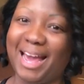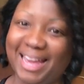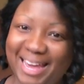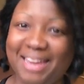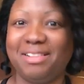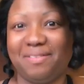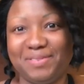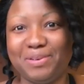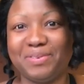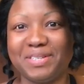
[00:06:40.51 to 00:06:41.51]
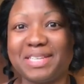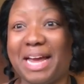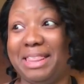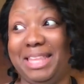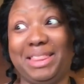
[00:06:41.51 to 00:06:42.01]
I hate leftovers.
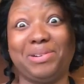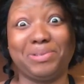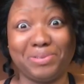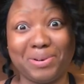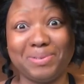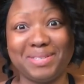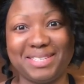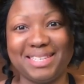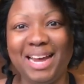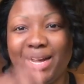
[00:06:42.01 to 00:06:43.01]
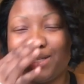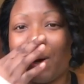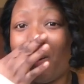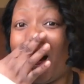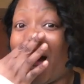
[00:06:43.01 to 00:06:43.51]
I think they're gross.
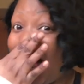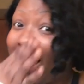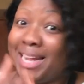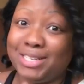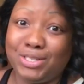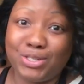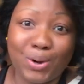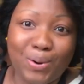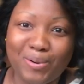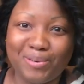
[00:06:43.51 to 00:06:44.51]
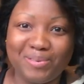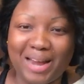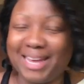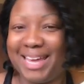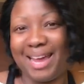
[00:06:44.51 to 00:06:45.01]
So I
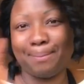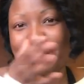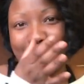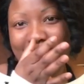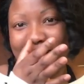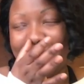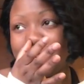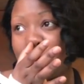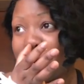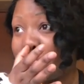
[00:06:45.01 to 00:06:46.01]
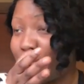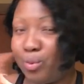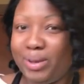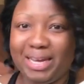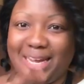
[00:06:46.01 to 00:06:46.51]
can't meal plan. I tried it for a week.